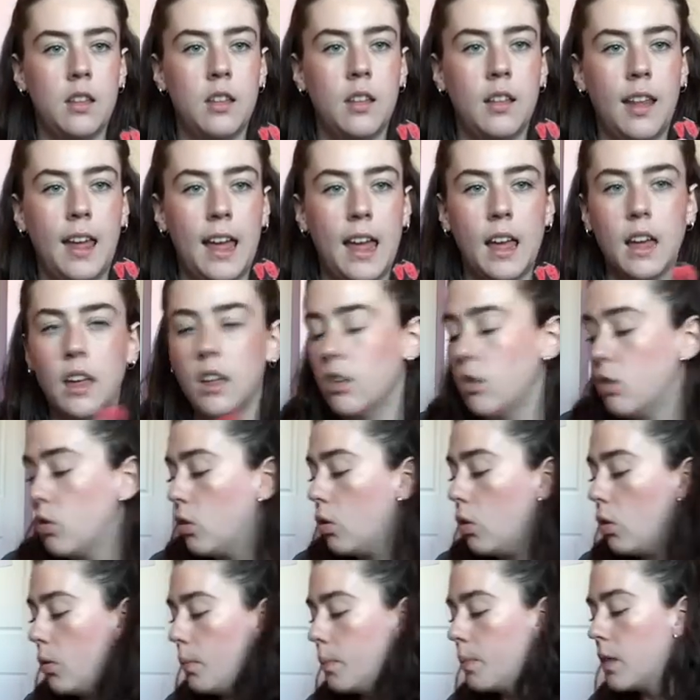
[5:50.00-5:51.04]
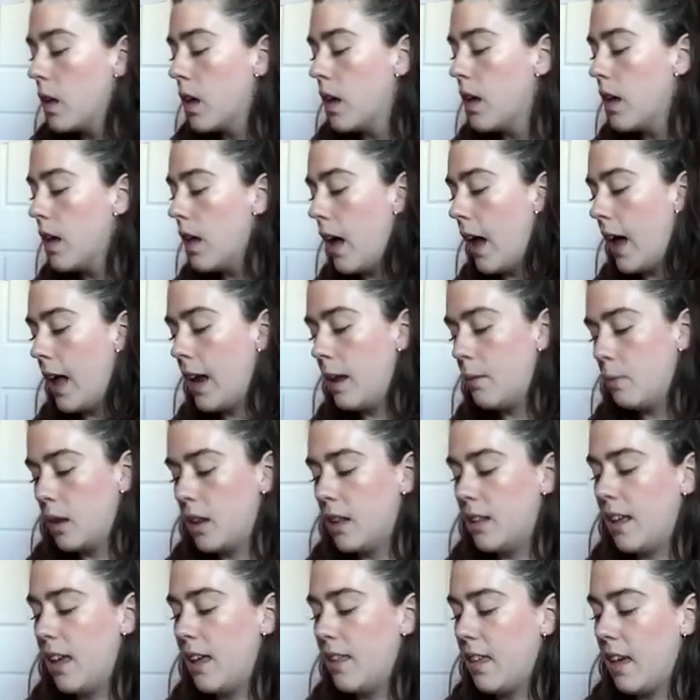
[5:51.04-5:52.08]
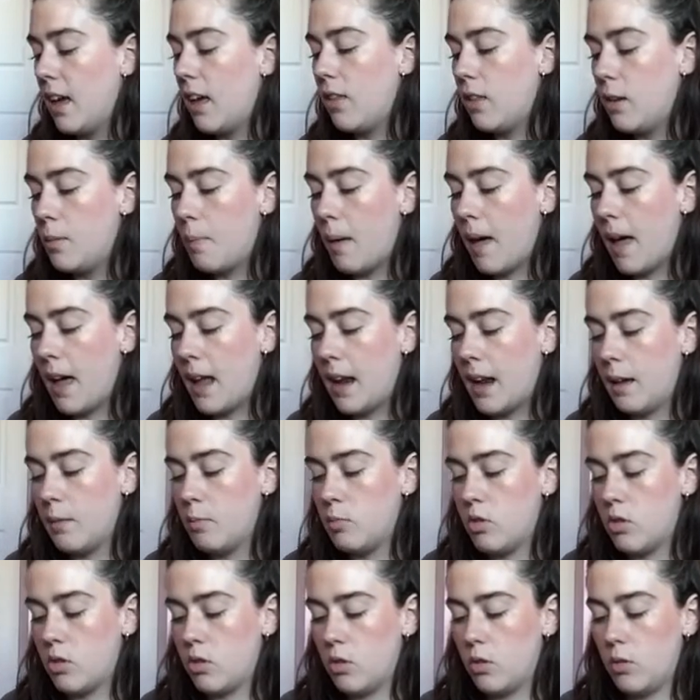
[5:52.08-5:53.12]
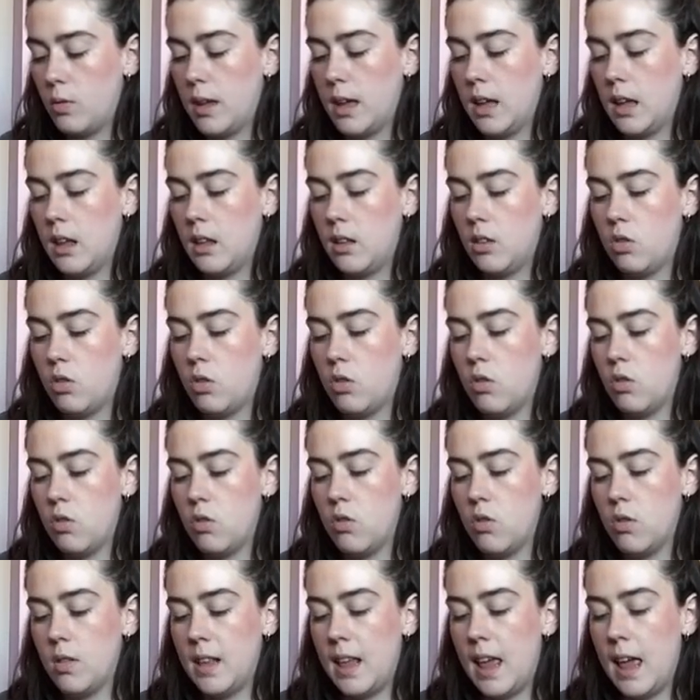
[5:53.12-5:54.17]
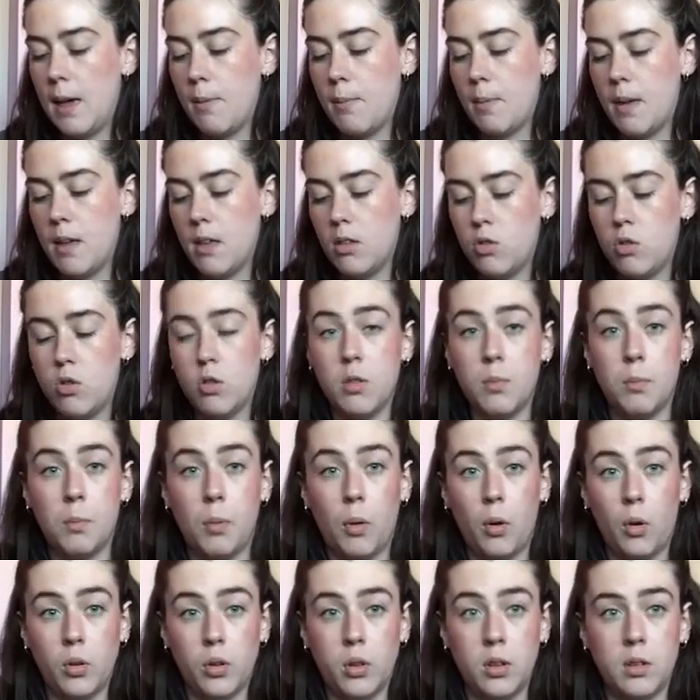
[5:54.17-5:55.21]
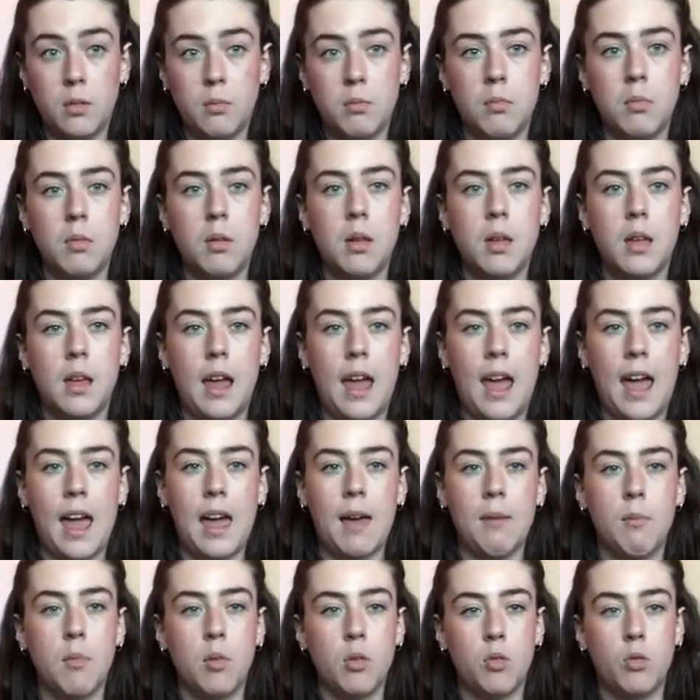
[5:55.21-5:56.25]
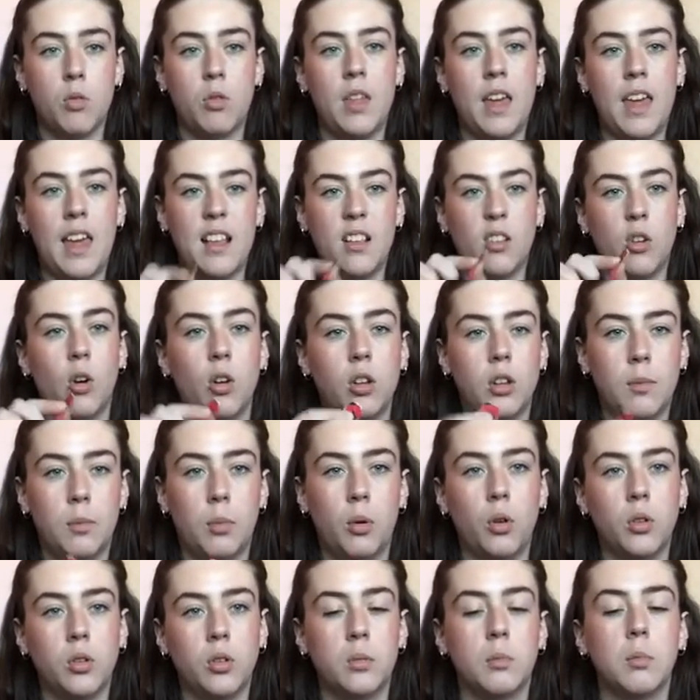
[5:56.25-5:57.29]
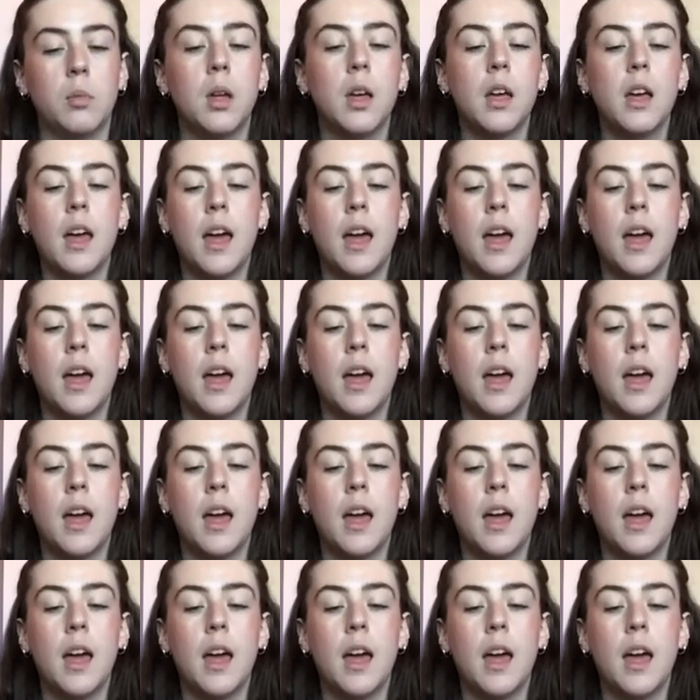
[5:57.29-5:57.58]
Like so. And I'm going to take the other bit and I'm just going to tape it to the bottom so that it's got a bottom.